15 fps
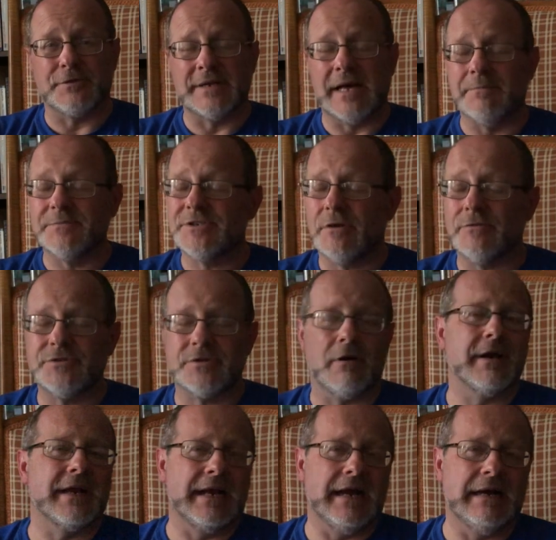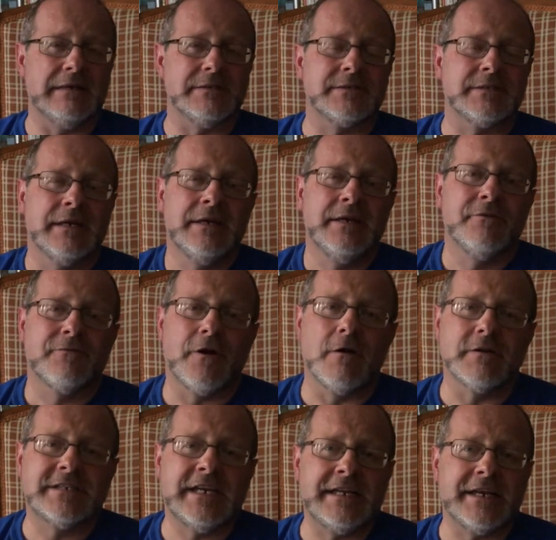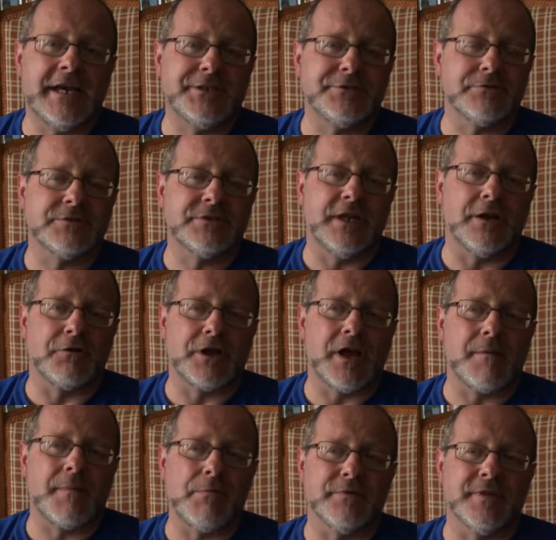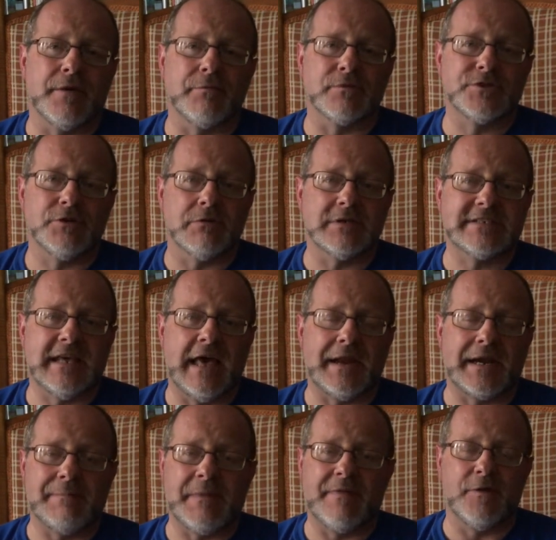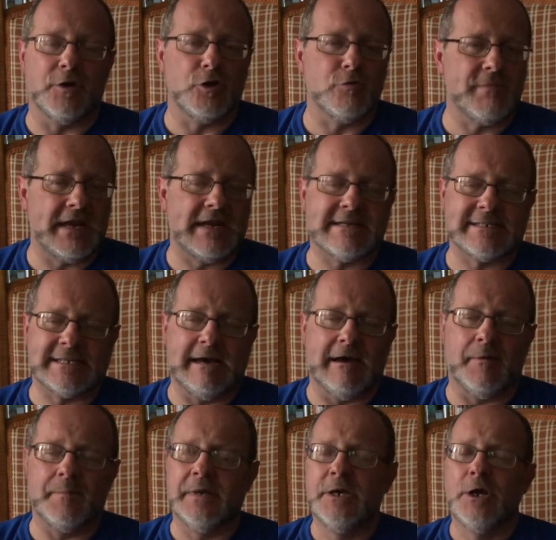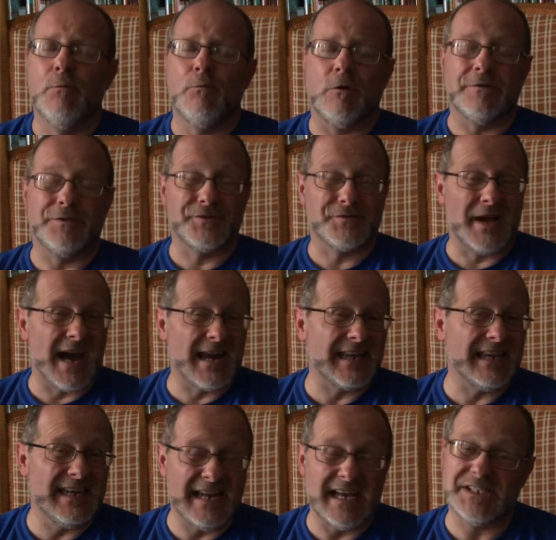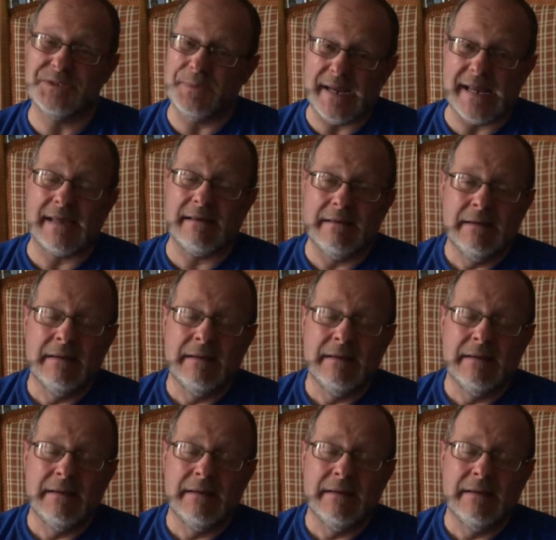And I'm so sorry, guys, for our teenagers and our young people that were so excited about the new meeting time. We're going to have to try it again next week.